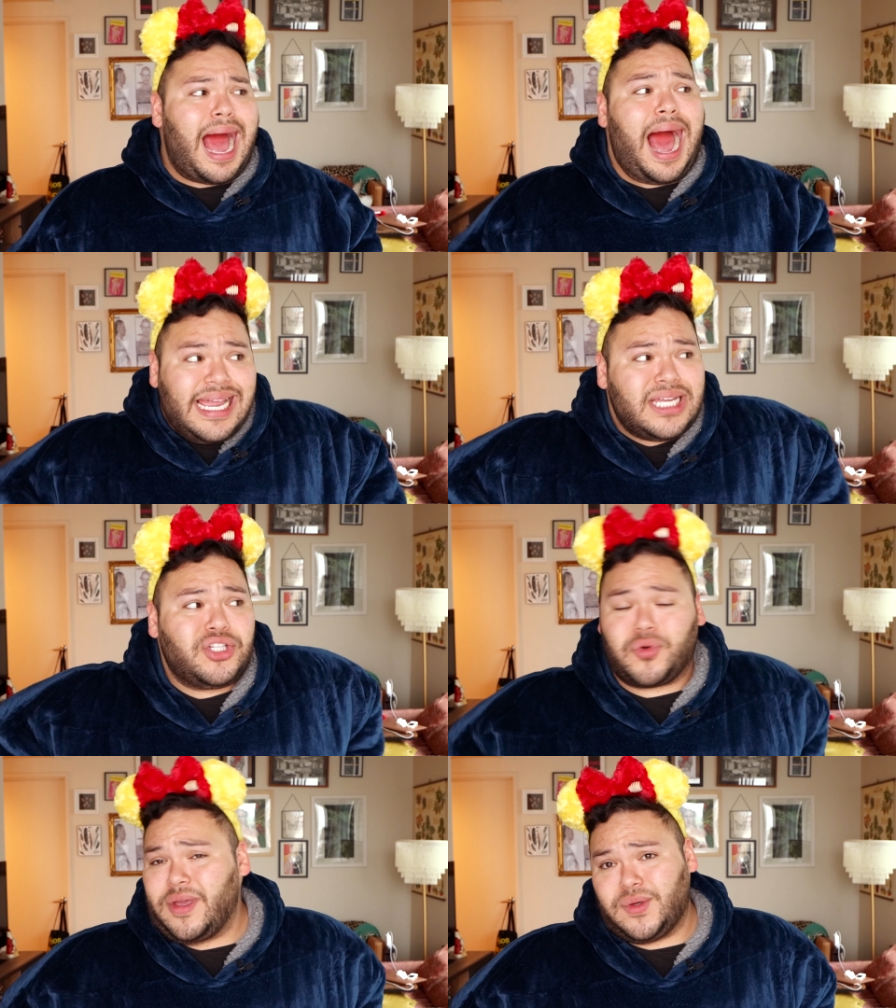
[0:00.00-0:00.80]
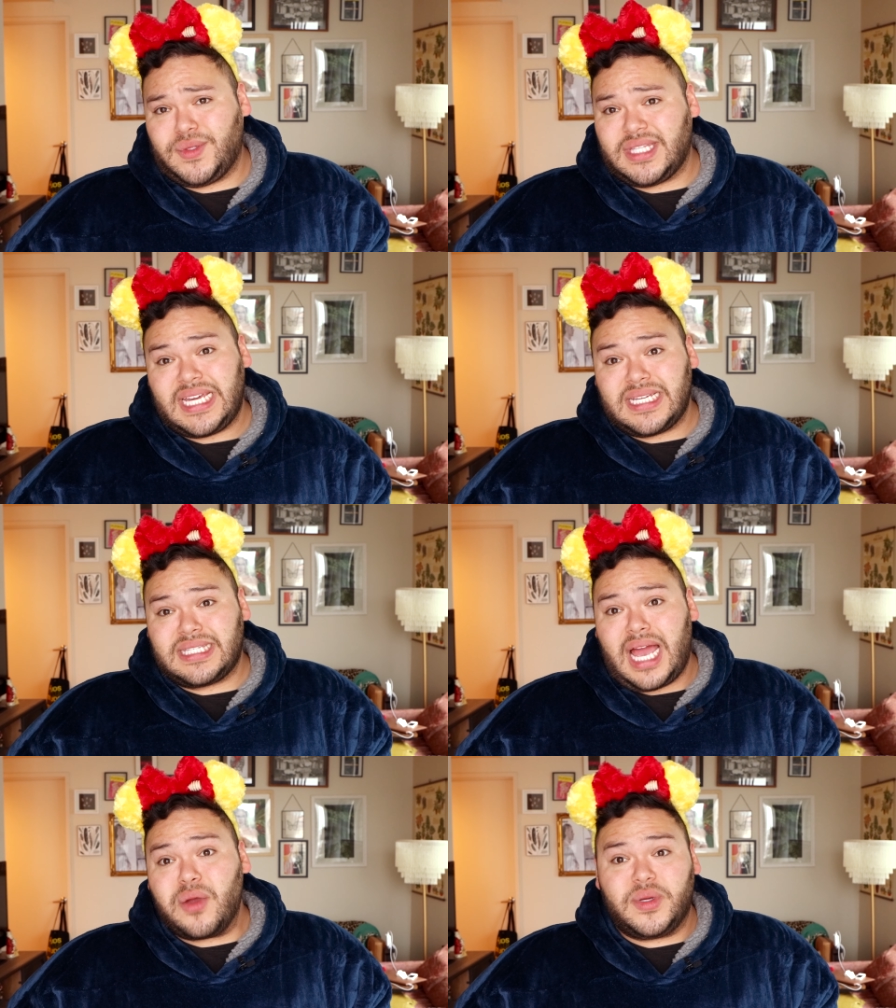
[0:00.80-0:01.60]
I enjoy those
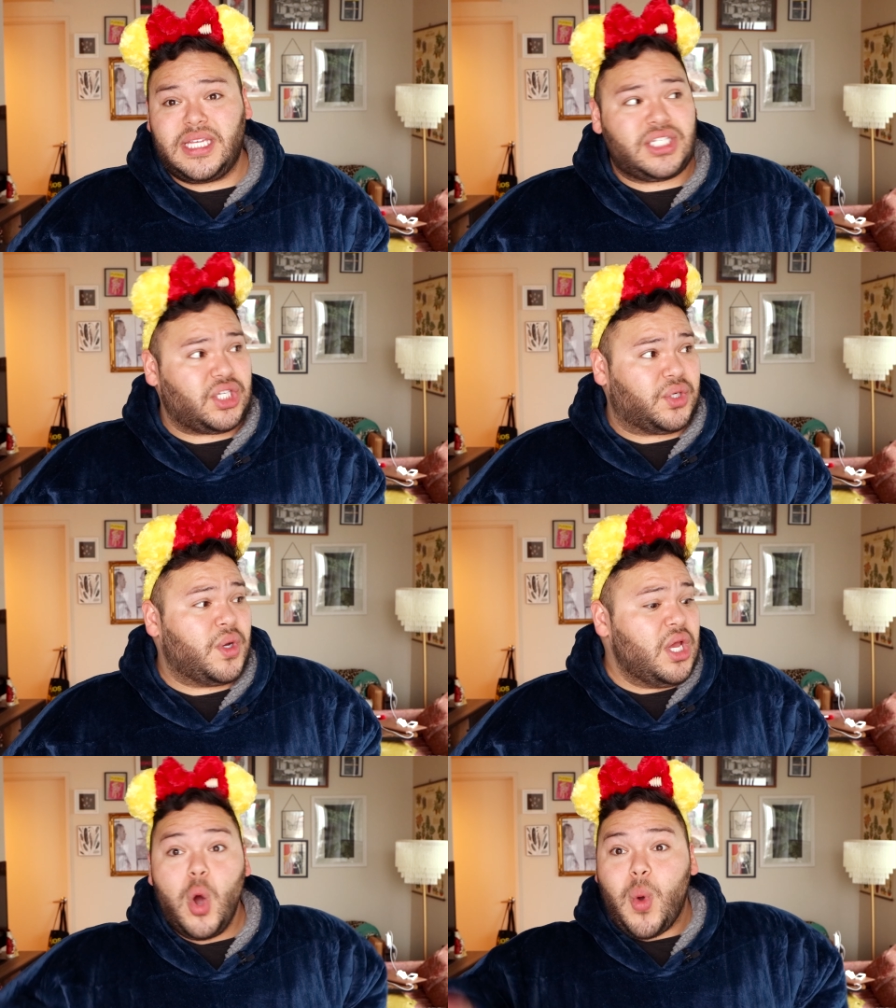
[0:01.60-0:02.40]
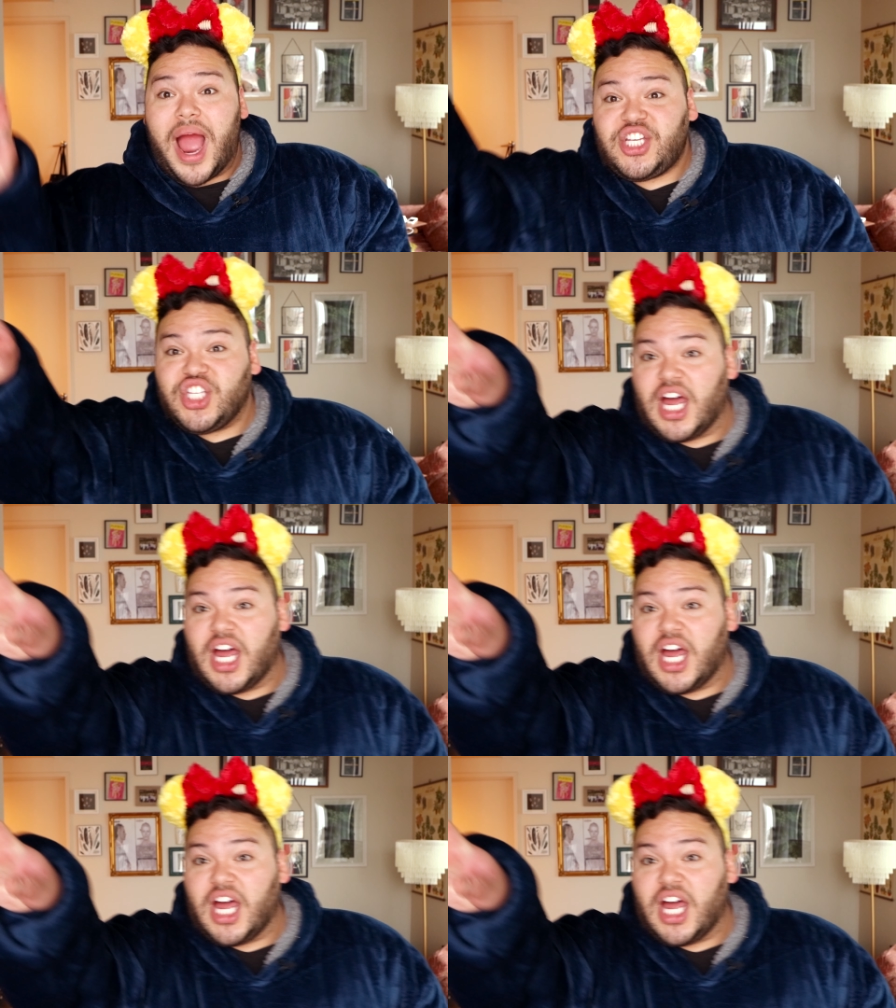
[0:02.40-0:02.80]
things. I really do. Oh, I just